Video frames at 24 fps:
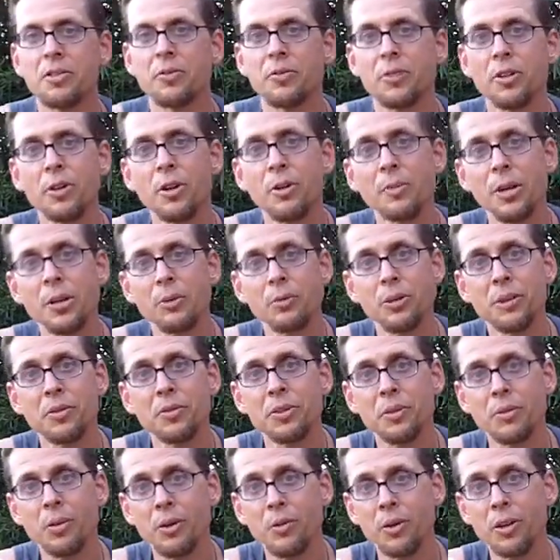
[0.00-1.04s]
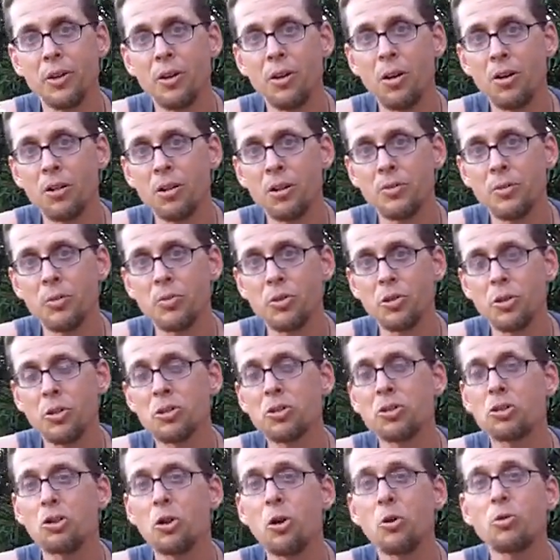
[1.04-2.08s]
the video I made previously where I read all of them
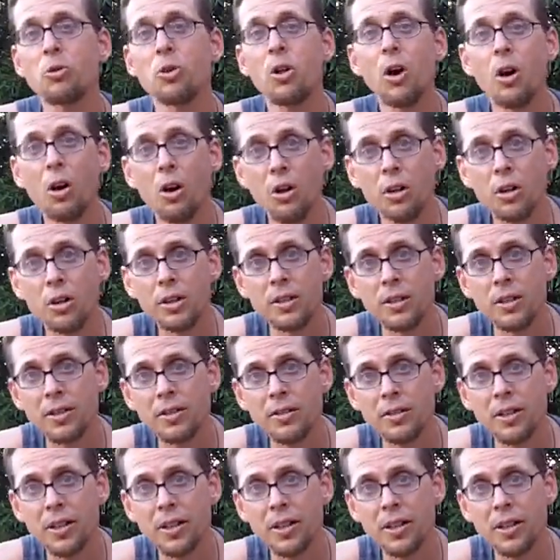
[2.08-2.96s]
took so long